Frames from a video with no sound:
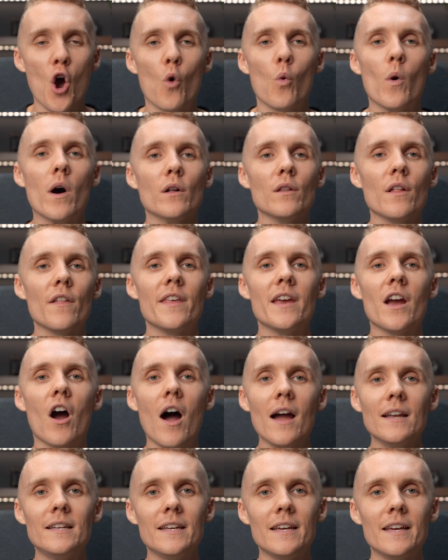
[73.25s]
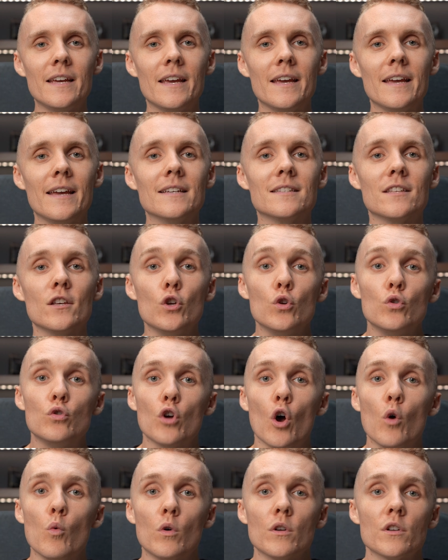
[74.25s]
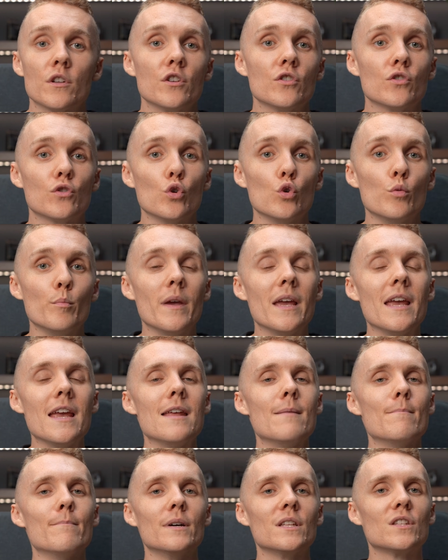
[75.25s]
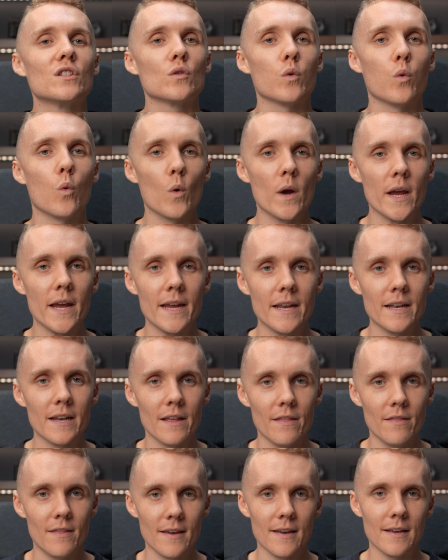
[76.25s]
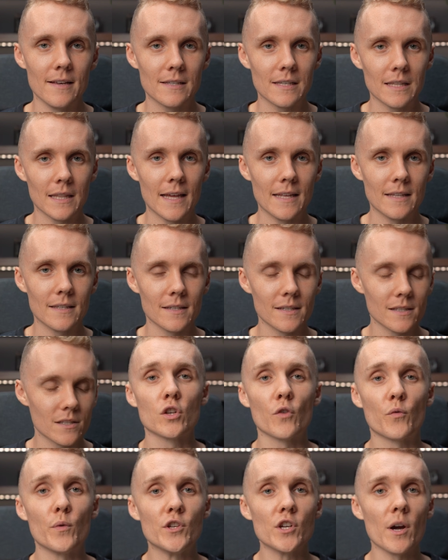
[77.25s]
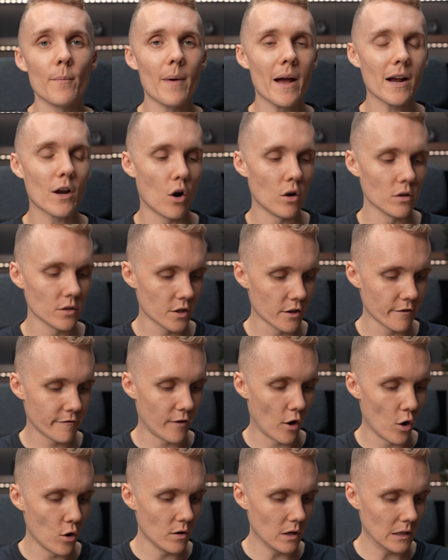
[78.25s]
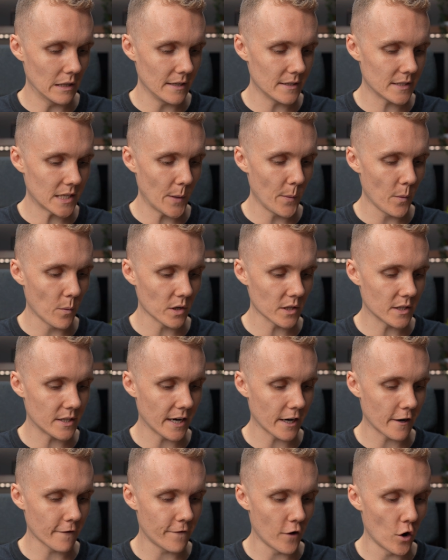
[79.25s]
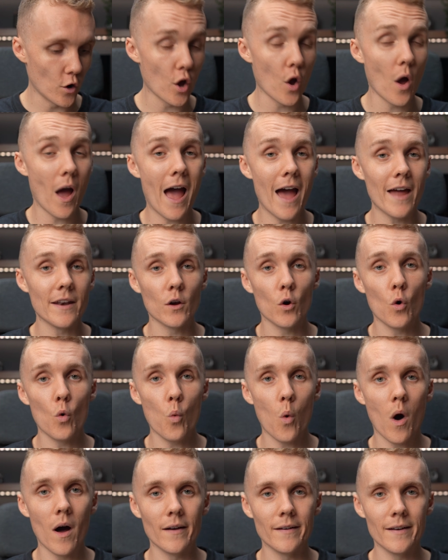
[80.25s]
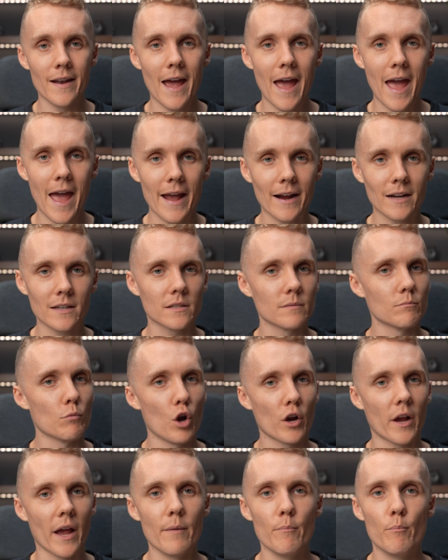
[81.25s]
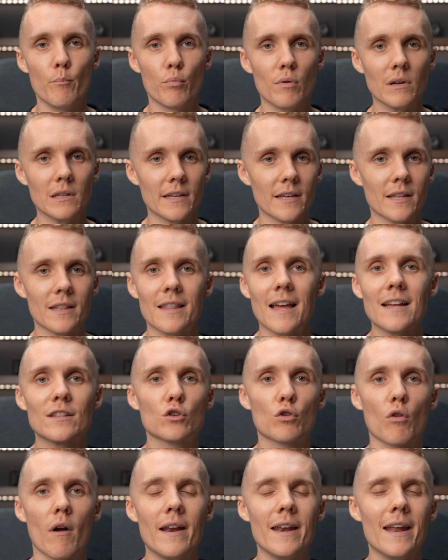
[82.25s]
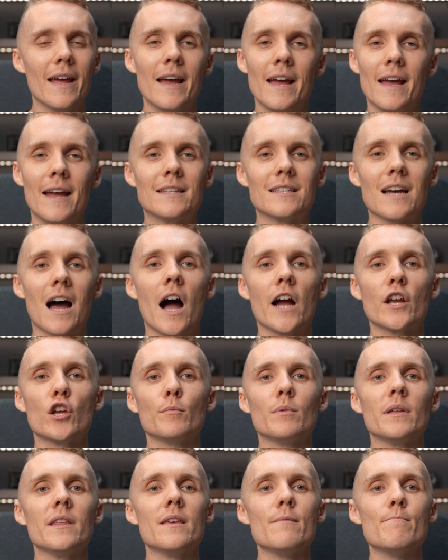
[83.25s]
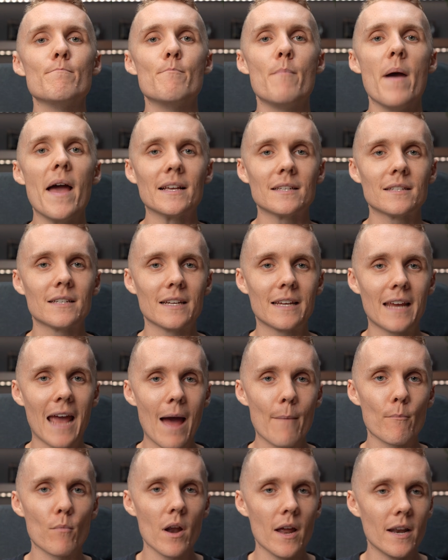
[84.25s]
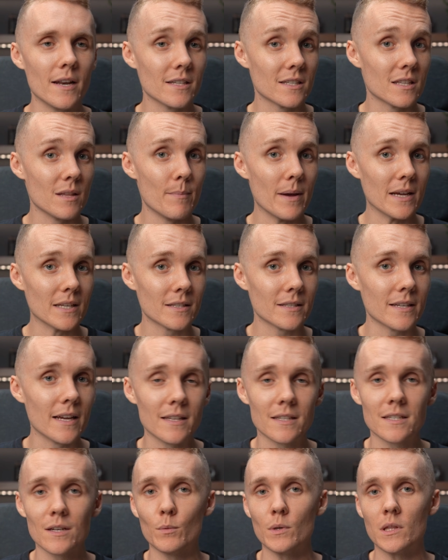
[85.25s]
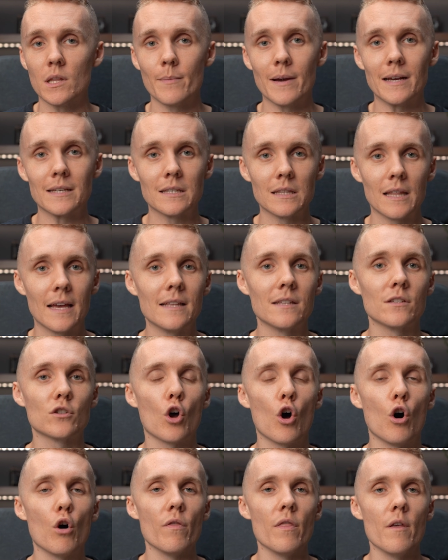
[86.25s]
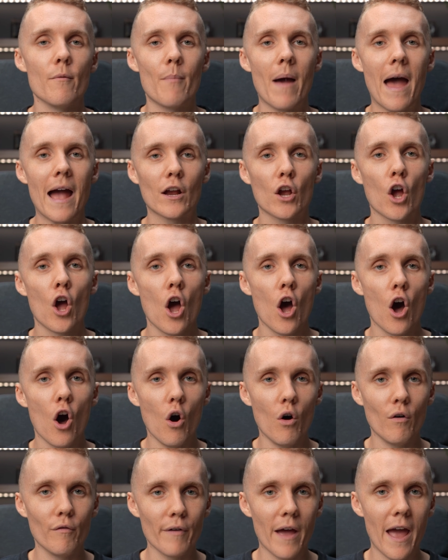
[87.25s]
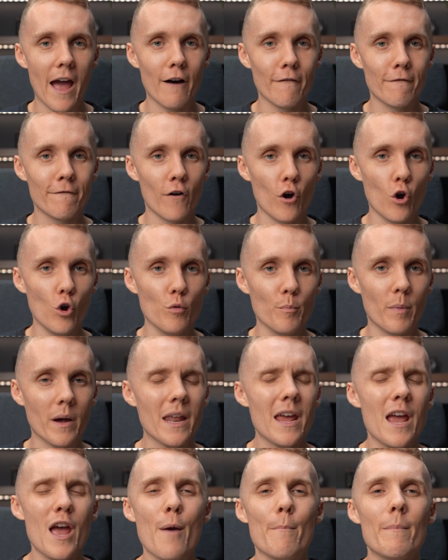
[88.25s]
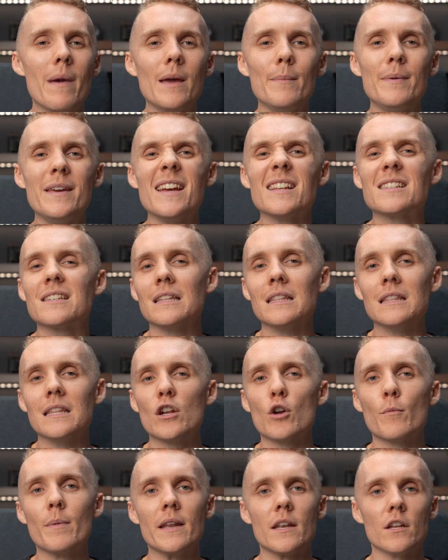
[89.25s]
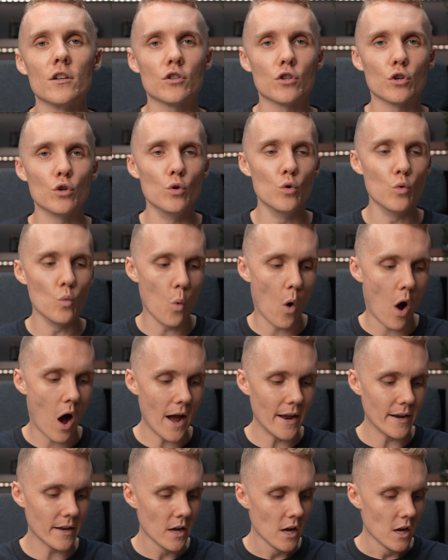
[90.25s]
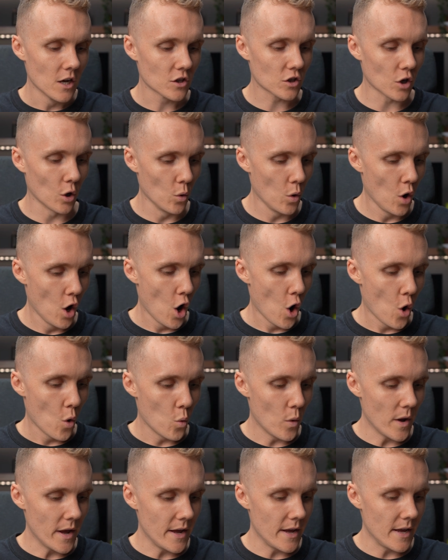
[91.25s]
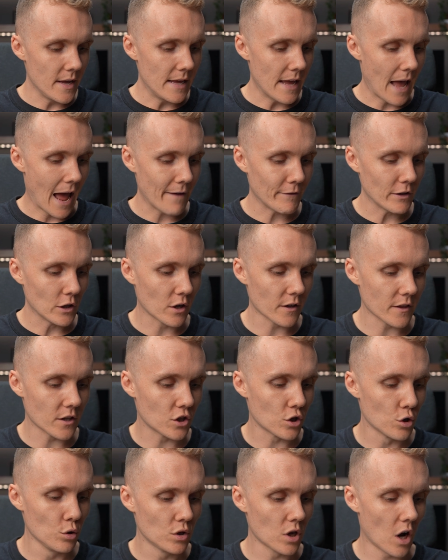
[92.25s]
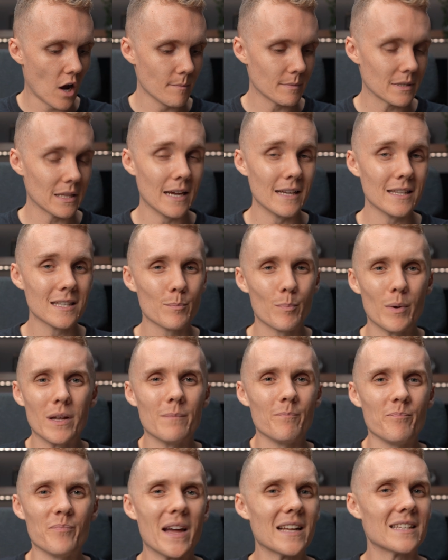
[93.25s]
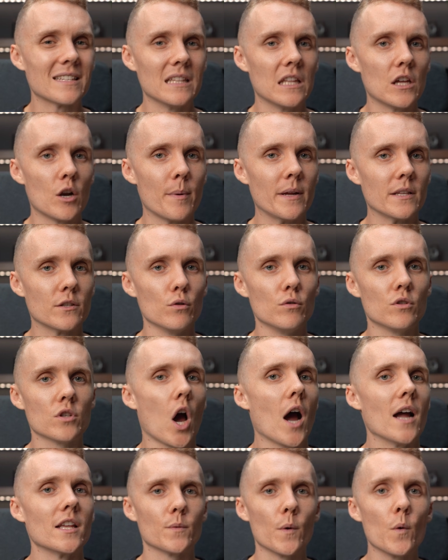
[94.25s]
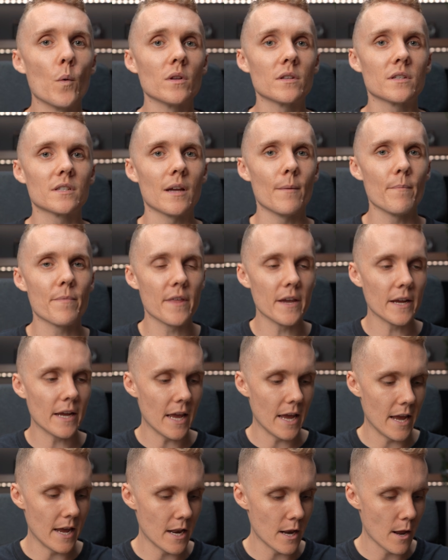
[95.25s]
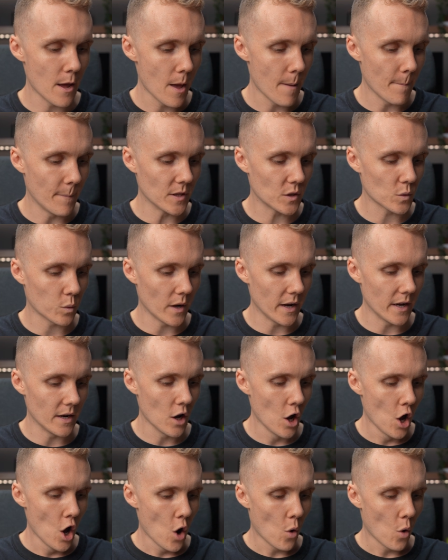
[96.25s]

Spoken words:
Well, the idea here is that you don't want to zoom in between these lenses. So if we jump back onto the phone, let's say we wanted to take a photo at 1x. Okay, brilliant. That's great. It's arguably the best camera and it's the best sensor with the best lens on the back of our phone, but maybe it's a little bit too wide. So we have a look at the 2x lens, but that's a little bit too tight. So we want something in between.